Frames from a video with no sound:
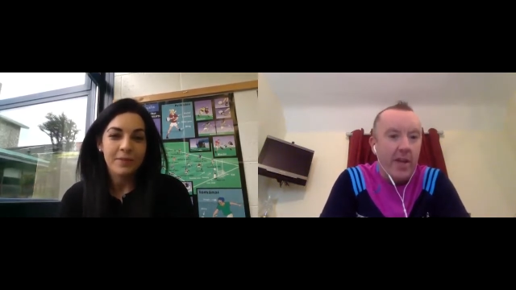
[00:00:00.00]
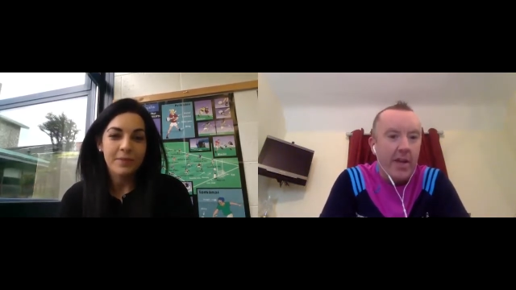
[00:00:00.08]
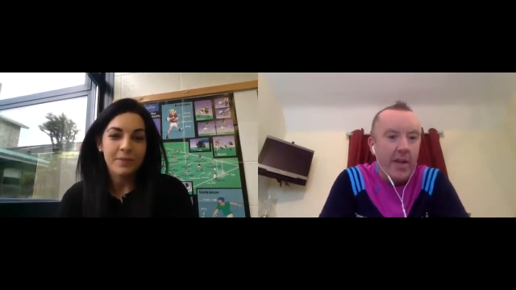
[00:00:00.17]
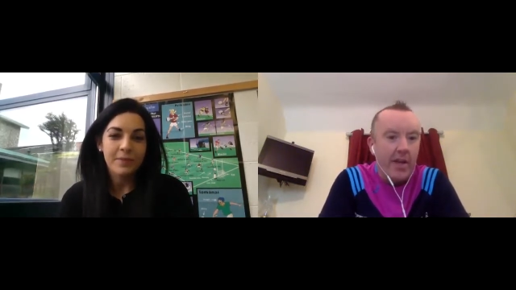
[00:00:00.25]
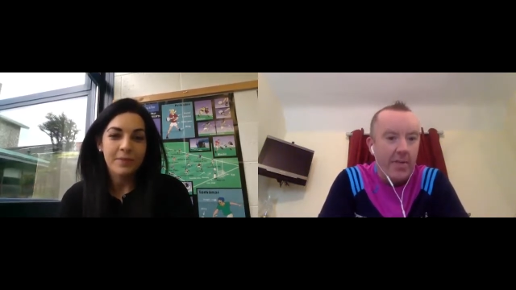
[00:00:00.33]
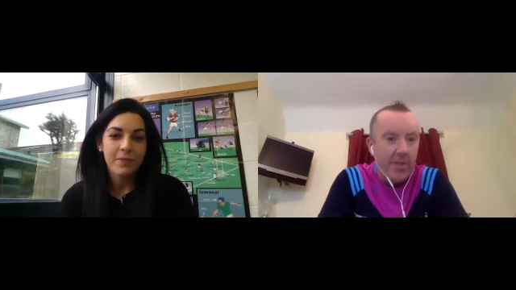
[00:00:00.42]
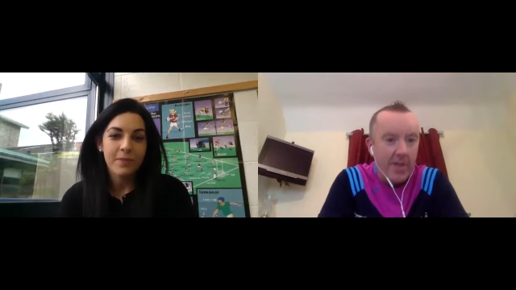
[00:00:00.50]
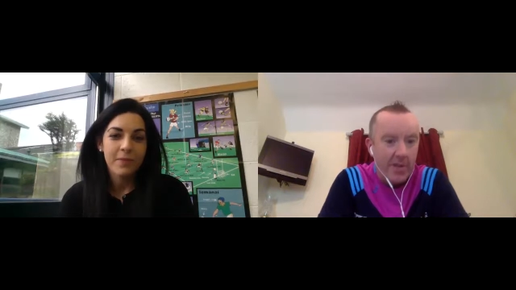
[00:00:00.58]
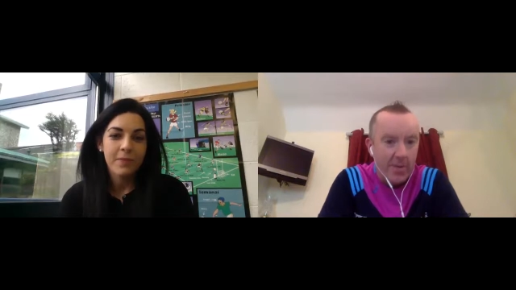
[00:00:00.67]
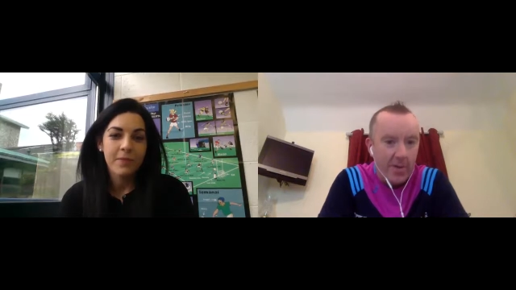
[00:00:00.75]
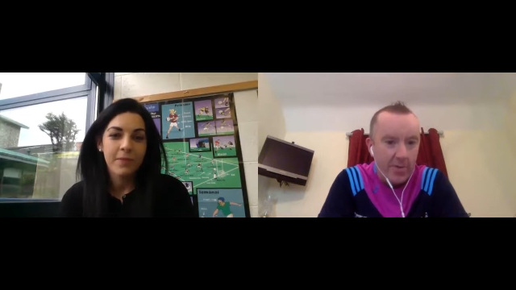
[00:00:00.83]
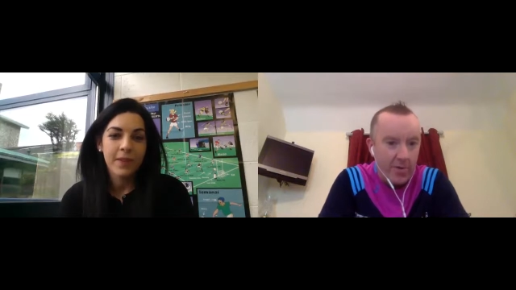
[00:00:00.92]
Speaker 1: and the Pelham
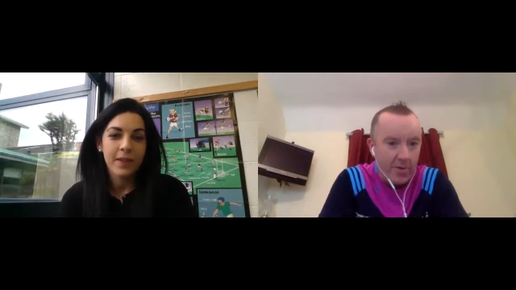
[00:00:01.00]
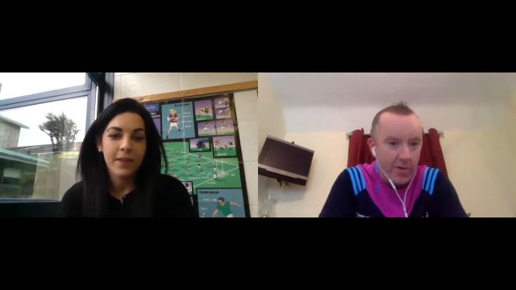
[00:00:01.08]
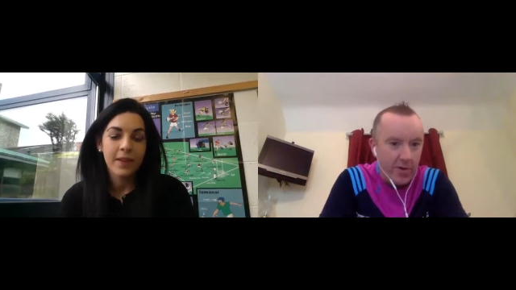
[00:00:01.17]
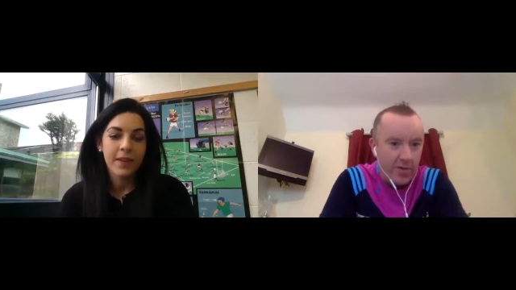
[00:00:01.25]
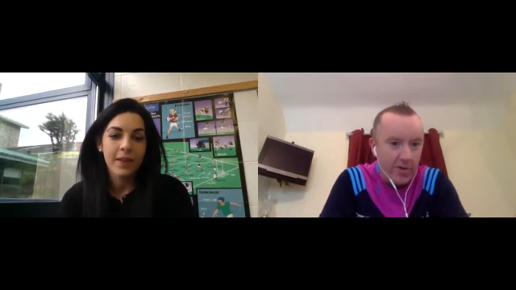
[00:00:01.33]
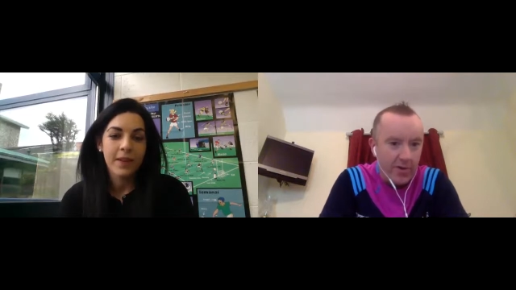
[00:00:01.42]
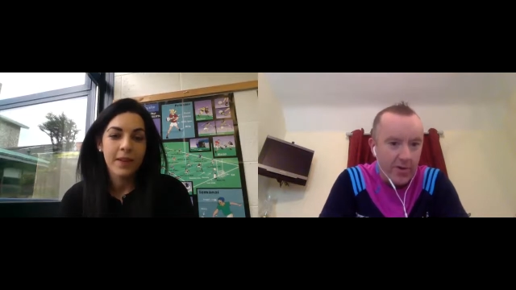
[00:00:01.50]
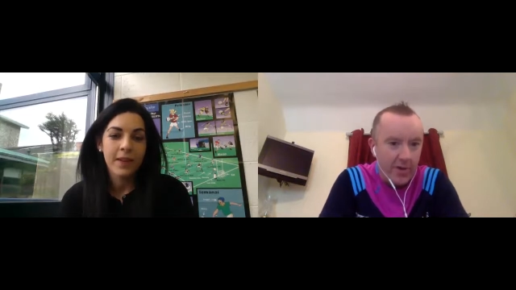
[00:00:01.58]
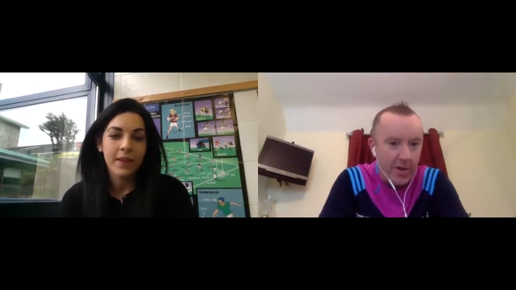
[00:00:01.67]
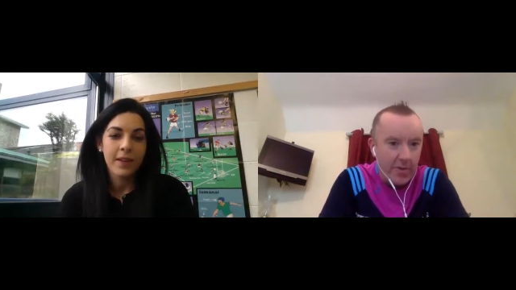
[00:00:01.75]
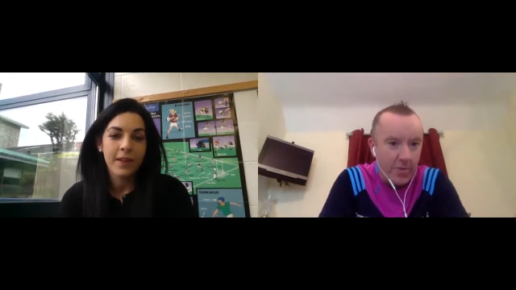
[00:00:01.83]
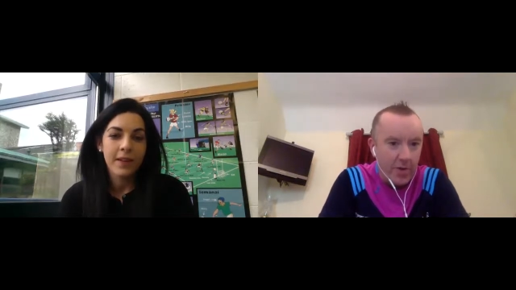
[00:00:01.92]
coverage and, and
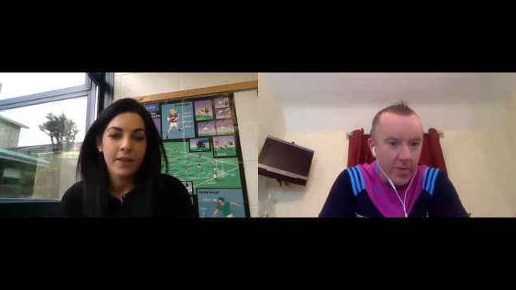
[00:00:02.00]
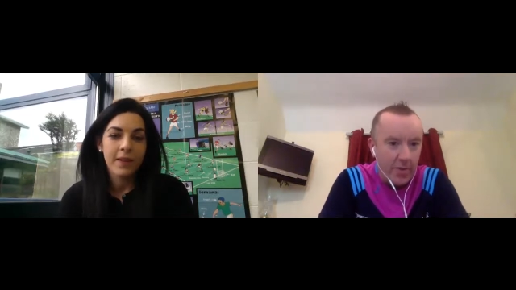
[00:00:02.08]
what,